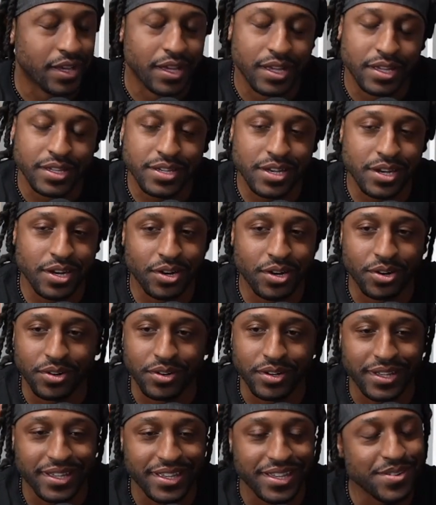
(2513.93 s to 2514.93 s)
Yo,
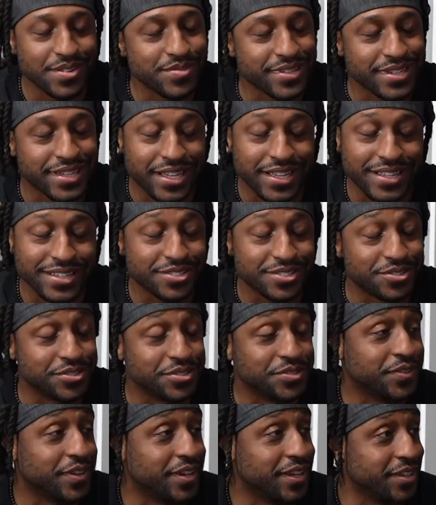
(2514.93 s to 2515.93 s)
Gilbert, that dude was
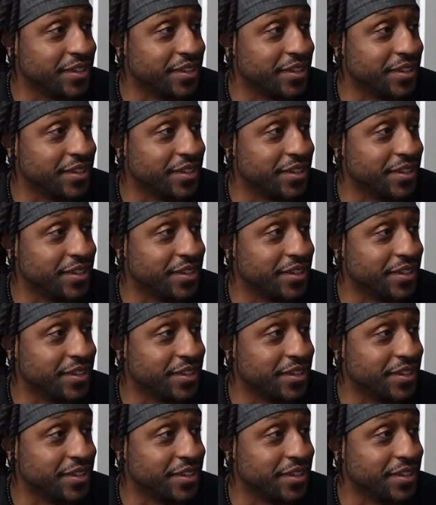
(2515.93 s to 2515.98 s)
funny.